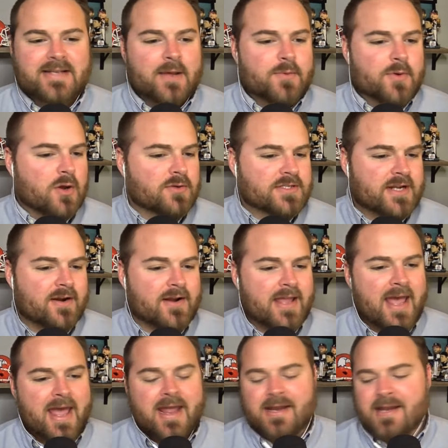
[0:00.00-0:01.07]
I'm your host, Eric
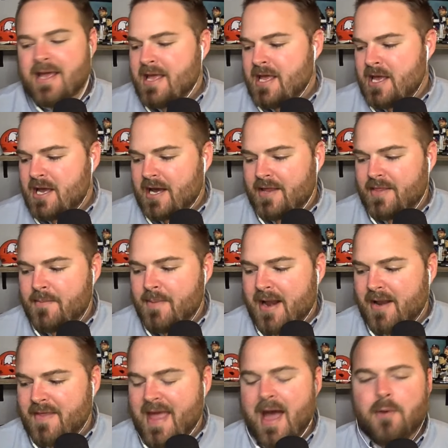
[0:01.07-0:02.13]
Kane. Uh, the
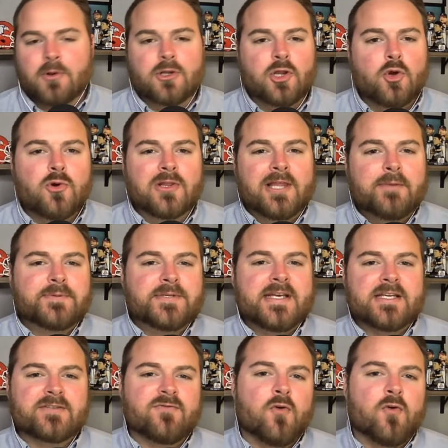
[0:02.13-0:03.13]
man of the hour, Luc Lipcius,